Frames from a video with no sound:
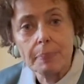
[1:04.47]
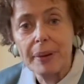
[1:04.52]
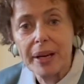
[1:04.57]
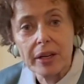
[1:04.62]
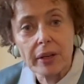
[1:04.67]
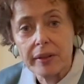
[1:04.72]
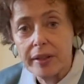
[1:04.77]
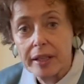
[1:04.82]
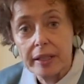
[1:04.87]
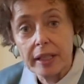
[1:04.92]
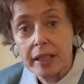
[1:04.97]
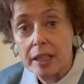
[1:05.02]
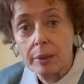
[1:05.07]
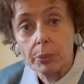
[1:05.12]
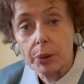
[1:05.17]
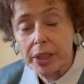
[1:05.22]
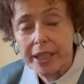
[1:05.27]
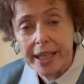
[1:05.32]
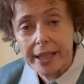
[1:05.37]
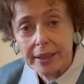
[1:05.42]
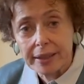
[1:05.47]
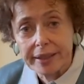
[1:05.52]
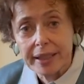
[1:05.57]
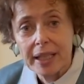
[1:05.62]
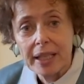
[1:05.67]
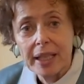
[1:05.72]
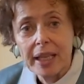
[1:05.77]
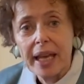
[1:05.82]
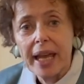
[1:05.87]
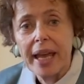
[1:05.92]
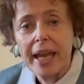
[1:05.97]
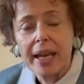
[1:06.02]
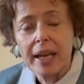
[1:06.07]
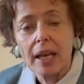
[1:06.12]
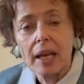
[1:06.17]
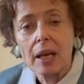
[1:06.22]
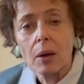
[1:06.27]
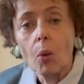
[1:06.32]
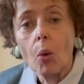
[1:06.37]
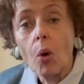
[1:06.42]
better than anybody else.
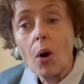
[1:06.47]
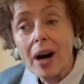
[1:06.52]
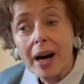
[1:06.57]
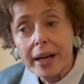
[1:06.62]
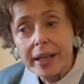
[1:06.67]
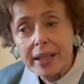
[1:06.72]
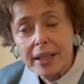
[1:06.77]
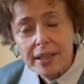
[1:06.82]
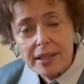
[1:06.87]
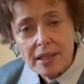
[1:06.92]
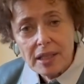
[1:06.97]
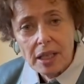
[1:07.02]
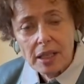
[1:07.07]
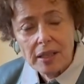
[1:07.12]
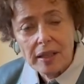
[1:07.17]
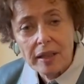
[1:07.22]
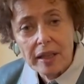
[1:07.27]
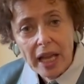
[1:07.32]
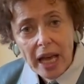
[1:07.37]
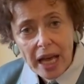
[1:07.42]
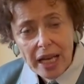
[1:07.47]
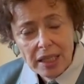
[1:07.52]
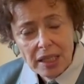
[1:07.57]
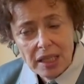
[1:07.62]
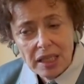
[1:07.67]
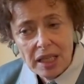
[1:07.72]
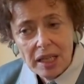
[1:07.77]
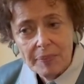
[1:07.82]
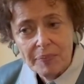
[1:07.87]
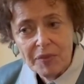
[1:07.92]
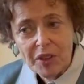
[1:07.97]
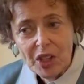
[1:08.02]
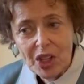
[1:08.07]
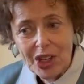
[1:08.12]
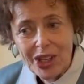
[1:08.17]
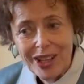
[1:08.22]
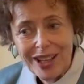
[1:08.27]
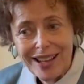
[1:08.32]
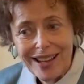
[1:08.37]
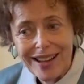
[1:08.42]
And why is it that
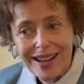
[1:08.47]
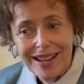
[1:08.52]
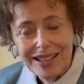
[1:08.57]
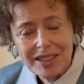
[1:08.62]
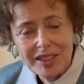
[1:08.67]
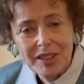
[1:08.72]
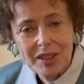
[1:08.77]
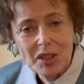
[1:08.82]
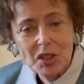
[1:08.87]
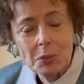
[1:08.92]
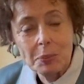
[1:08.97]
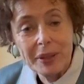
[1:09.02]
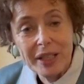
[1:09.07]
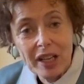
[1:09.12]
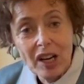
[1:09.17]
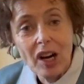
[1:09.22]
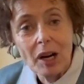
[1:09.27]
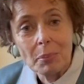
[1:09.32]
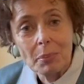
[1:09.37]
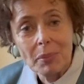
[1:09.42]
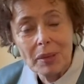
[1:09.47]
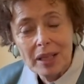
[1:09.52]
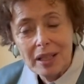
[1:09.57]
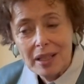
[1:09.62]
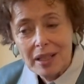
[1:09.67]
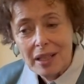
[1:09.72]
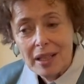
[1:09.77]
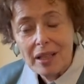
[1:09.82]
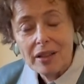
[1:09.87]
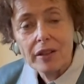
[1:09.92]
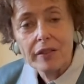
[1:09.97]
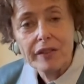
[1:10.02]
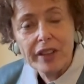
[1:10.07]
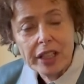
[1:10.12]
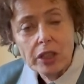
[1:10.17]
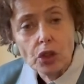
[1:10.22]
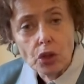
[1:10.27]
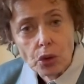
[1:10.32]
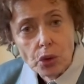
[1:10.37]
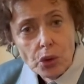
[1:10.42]
artists become the
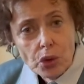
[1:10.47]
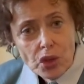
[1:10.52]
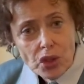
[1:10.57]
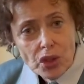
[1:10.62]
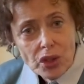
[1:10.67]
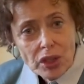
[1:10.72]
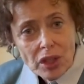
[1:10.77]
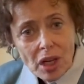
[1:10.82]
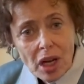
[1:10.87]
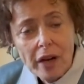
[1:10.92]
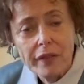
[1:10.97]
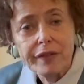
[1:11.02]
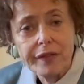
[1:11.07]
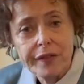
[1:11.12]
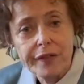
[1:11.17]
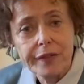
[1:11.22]
victors of